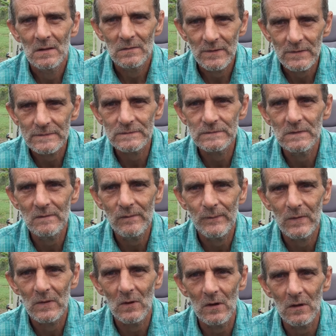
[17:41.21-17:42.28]
Lest ye
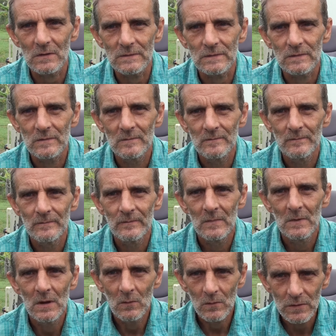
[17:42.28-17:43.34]
forgot.
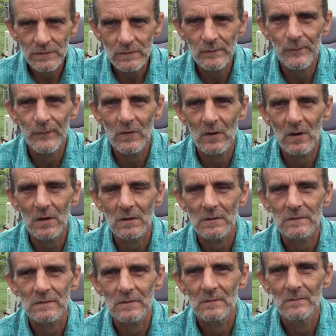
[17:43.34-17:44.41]
Well, you forgot.